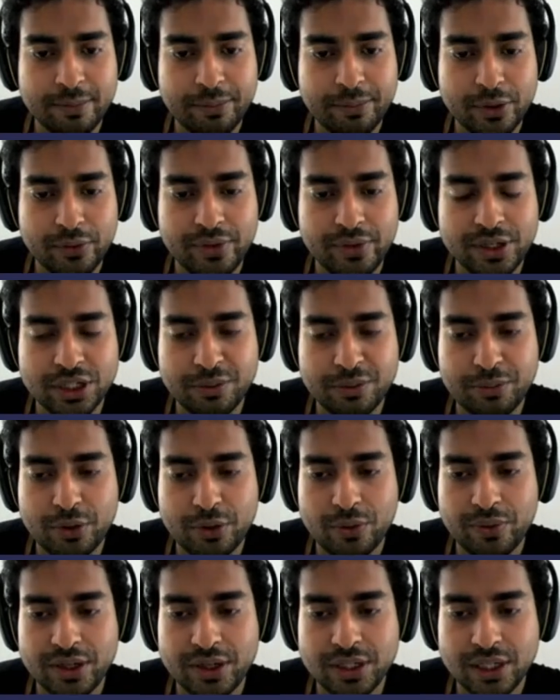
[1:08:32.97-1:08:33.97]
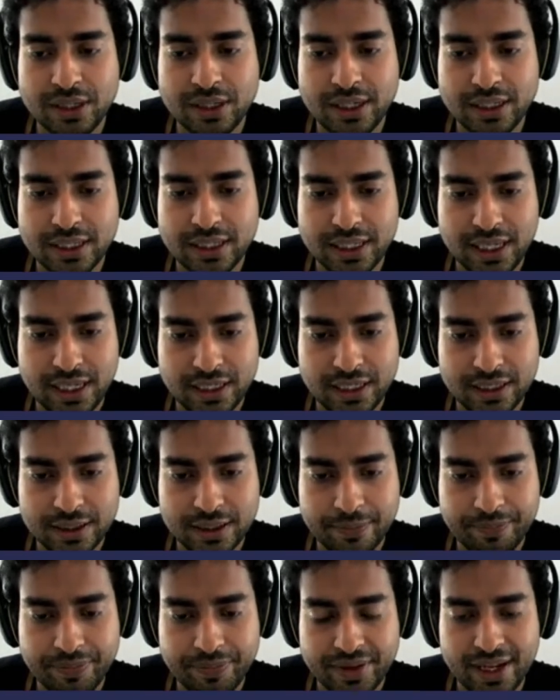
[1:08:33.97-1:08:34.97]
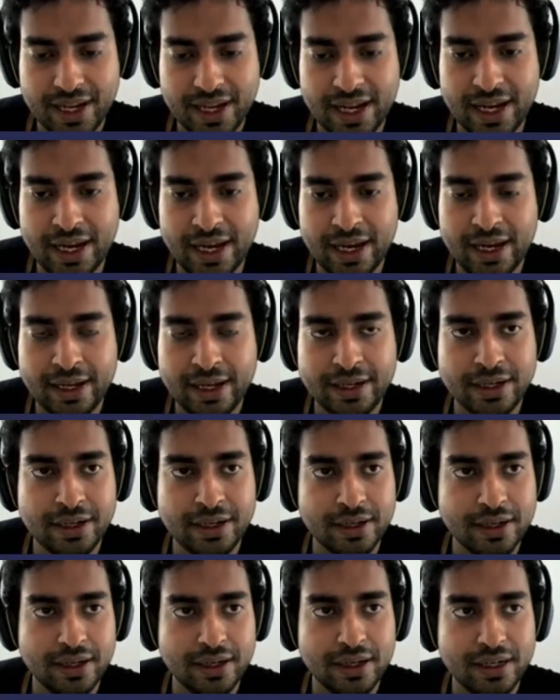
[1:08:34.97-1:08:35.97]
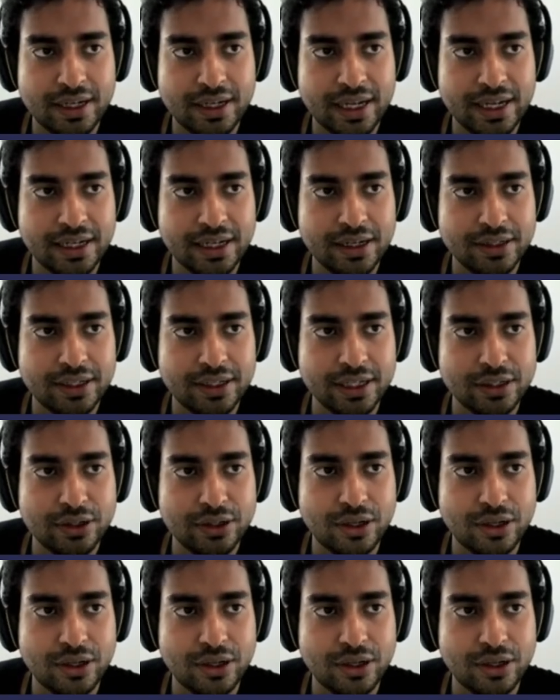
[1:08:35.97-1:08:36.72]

provision these keys, and like the